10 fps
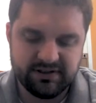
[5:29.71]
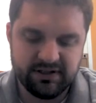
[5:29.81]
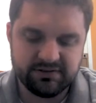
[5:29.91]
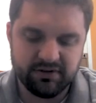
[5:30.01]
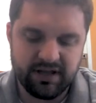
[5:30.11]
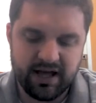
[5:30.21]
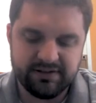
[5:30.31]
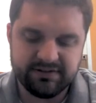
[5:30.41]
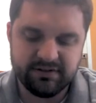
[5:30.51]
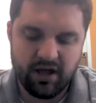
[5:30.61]
and the
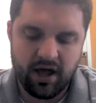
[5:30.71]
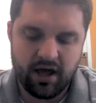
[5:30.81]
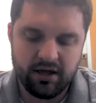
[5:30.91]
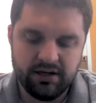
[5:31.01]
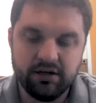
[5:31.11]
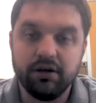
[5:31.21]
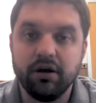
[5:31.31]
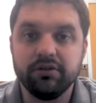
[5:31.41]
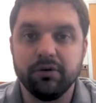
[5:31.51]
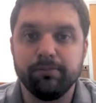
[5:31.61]
Israelites, I need to
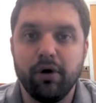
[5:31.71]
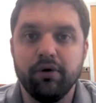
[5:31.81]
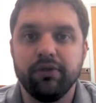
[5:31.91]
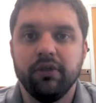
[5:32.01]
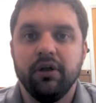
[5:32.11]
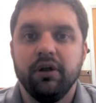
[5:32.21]
note they're both